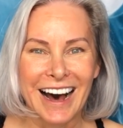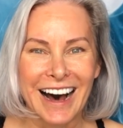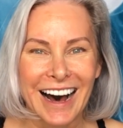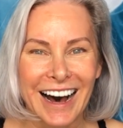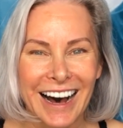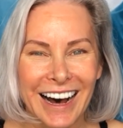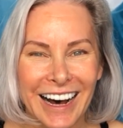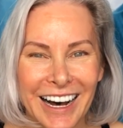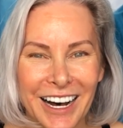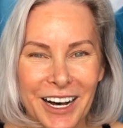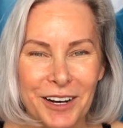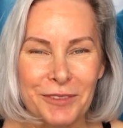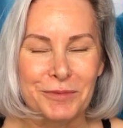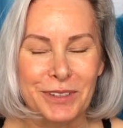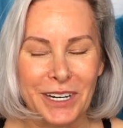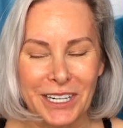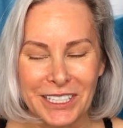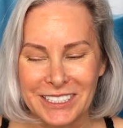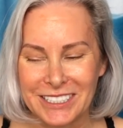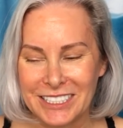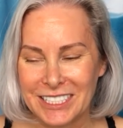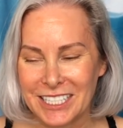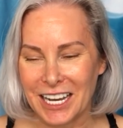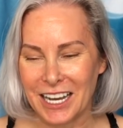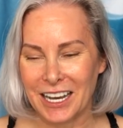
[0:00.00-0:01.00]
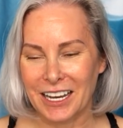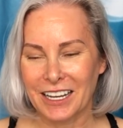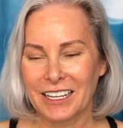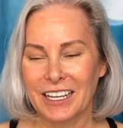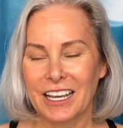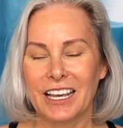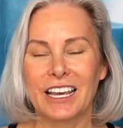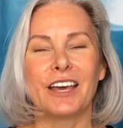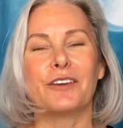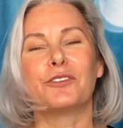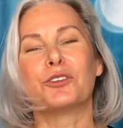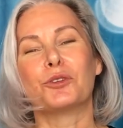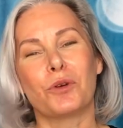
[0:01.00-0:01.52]
But uh,
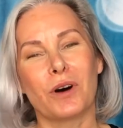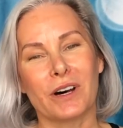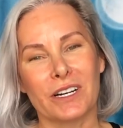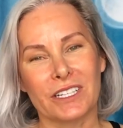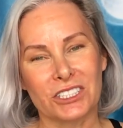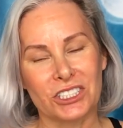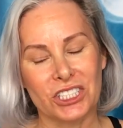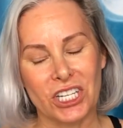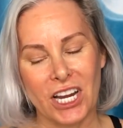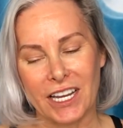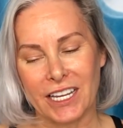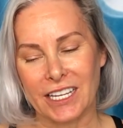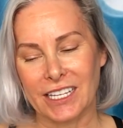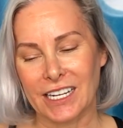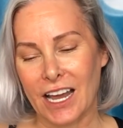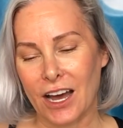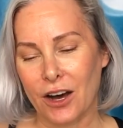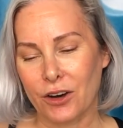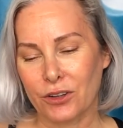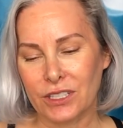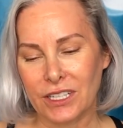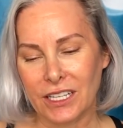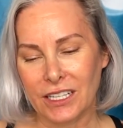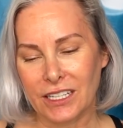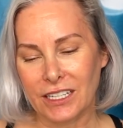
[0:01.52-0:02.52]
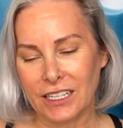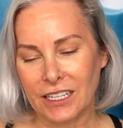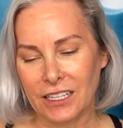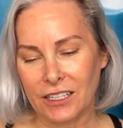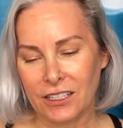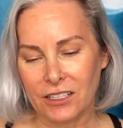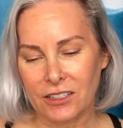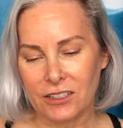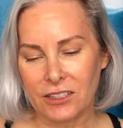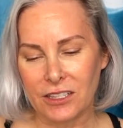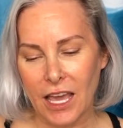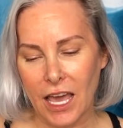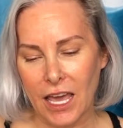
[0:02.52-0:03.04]
if you want to check it out, it
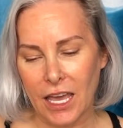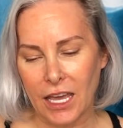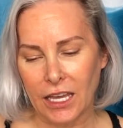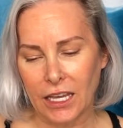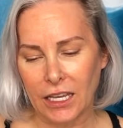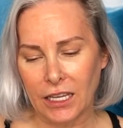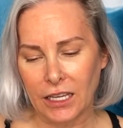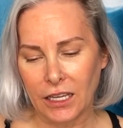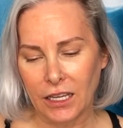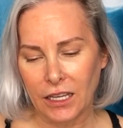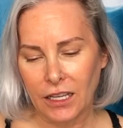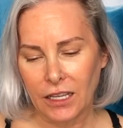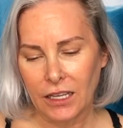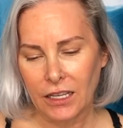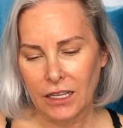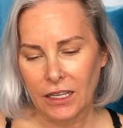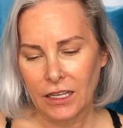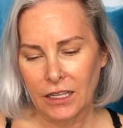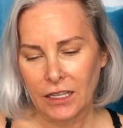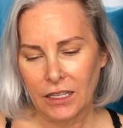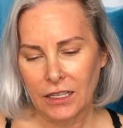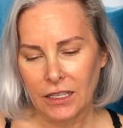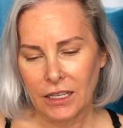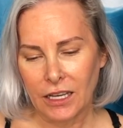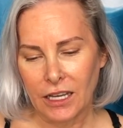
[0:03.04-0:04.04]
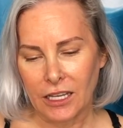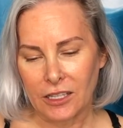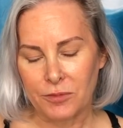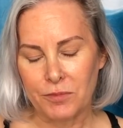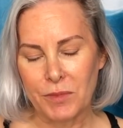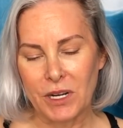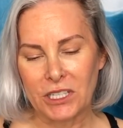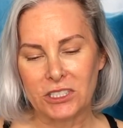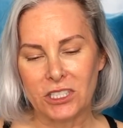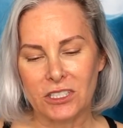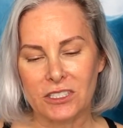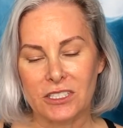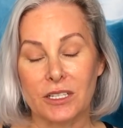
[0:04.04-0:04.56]
is a, as
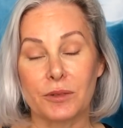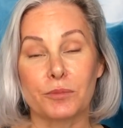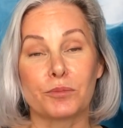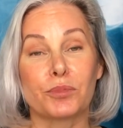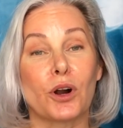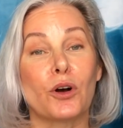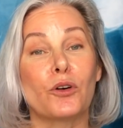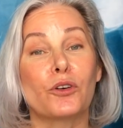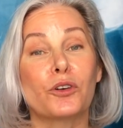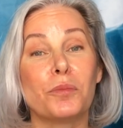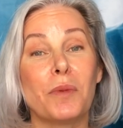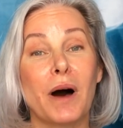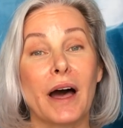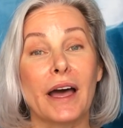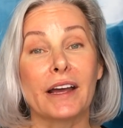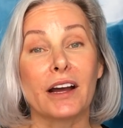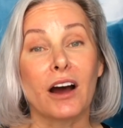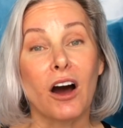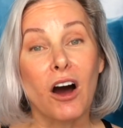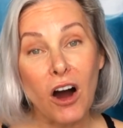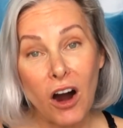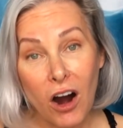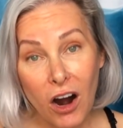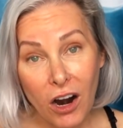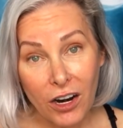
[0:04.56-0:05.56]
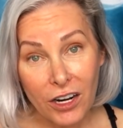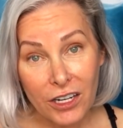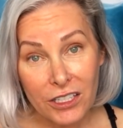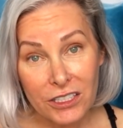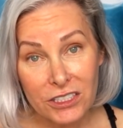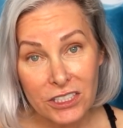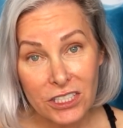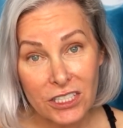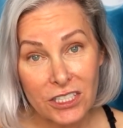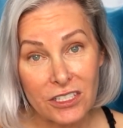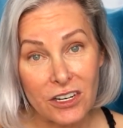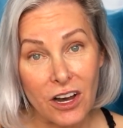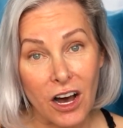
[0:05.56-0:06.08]
much as it broke my
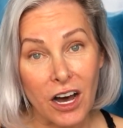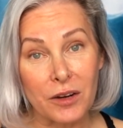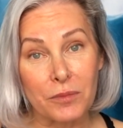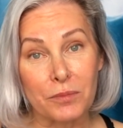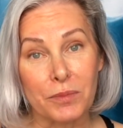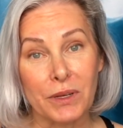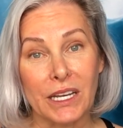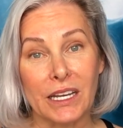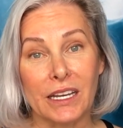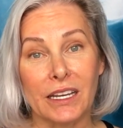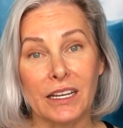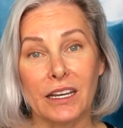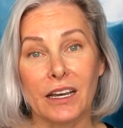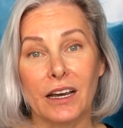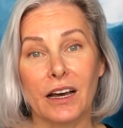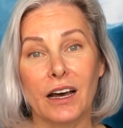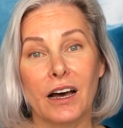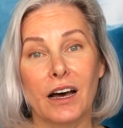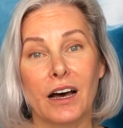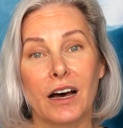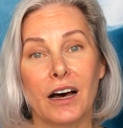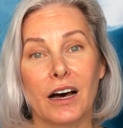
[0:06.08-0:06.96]
heart to not be